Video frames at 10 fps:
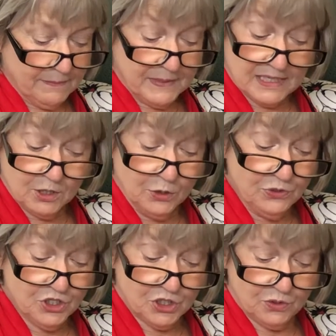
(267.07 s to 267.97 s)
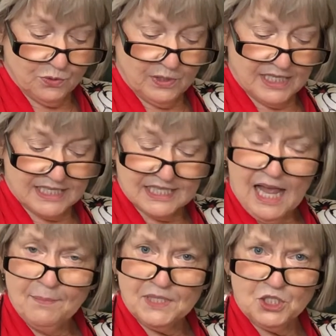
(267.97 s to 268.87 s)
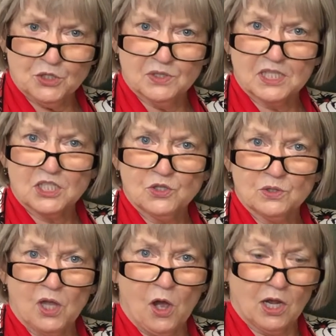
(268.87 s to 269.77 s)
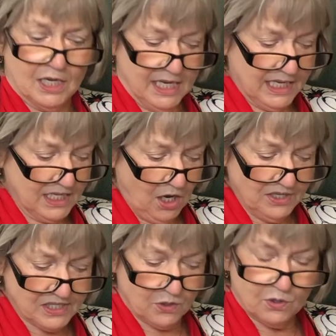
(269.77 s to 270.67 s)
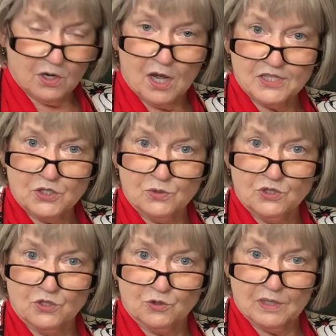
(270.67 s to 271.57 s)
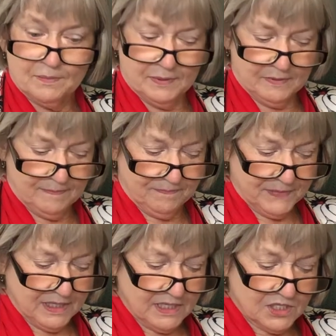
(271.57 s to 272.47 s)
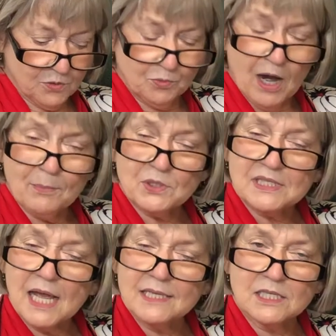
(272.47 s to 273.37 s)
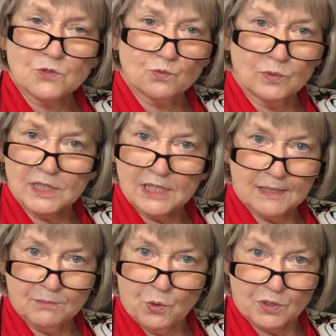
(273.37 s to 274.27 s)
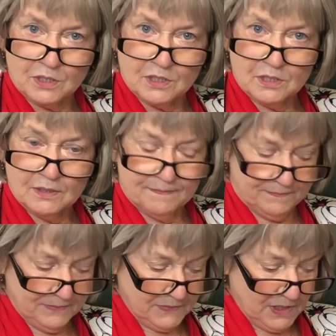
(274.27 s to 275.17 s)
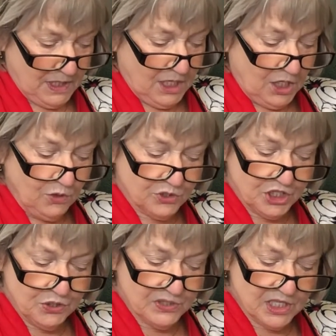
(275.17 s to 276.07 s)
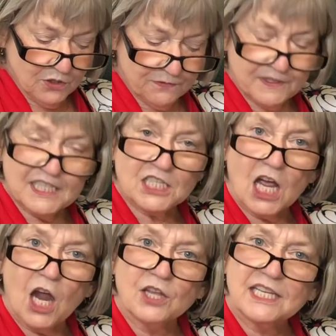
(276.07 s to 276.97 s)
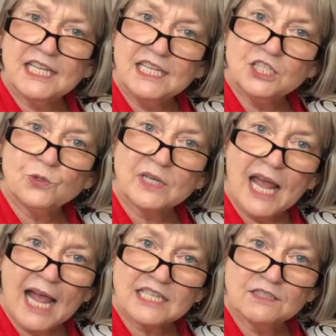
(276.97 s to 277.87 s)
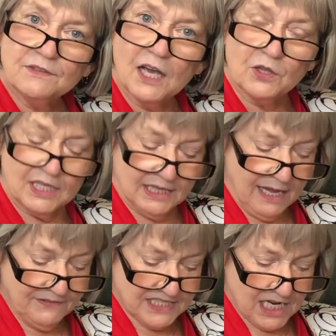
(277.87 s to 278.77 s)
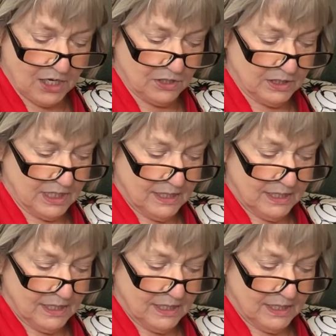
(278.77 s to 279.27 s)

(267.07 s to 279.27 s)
But a loose shoe and sloppy shoe that's too long can also cause you to trip. So proper size is really important. Your shoes and your feet are the key to an active, healthy lifestyle.